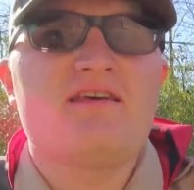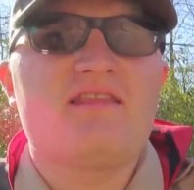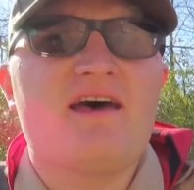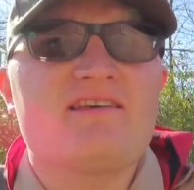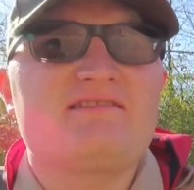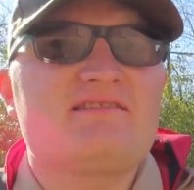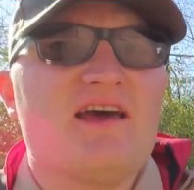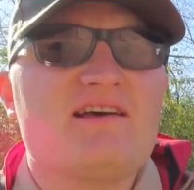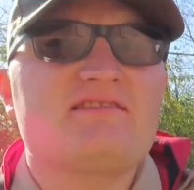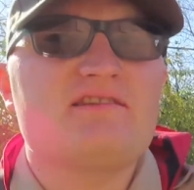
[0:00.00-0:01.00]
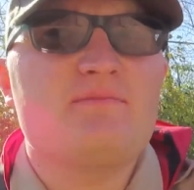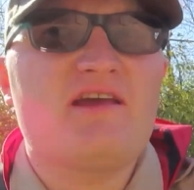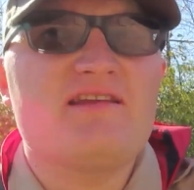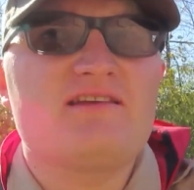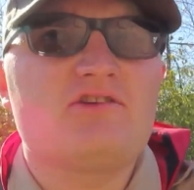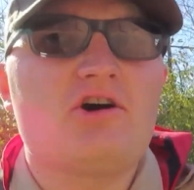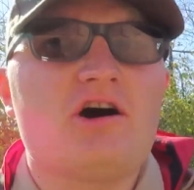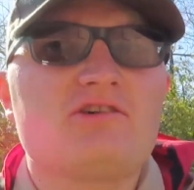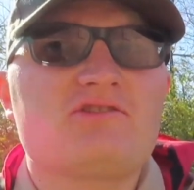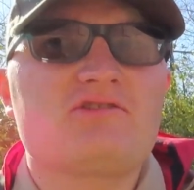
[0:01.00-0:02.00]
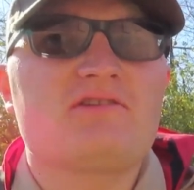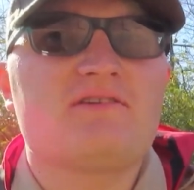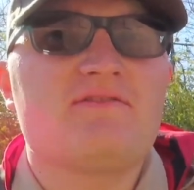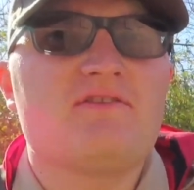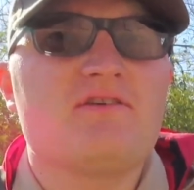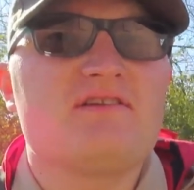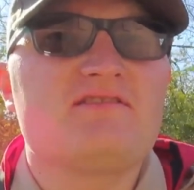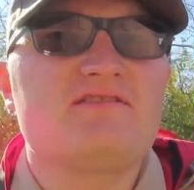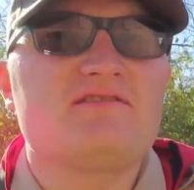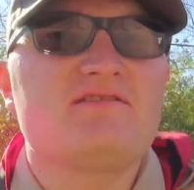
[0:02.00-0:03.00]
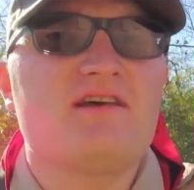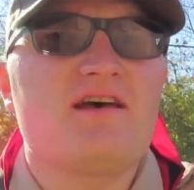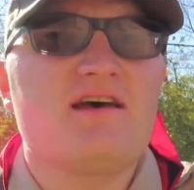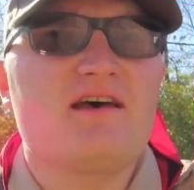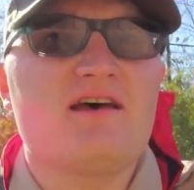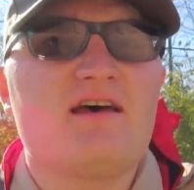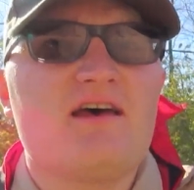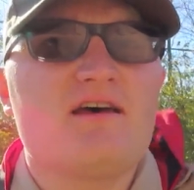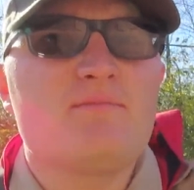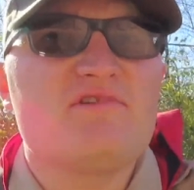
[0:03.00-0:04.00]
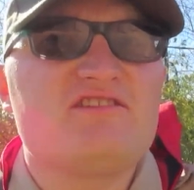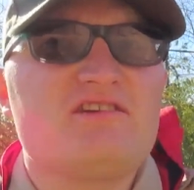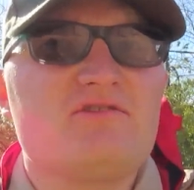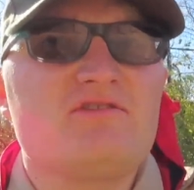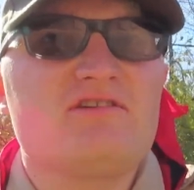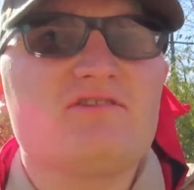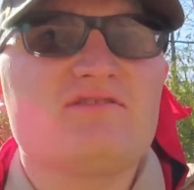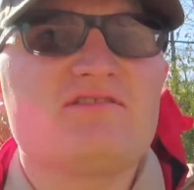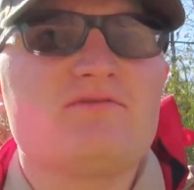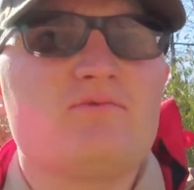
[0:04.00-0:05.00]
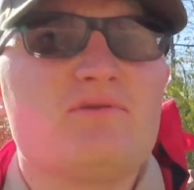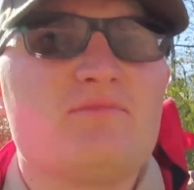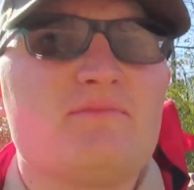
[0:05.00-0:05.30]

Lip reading: The estimated cost for this materials will be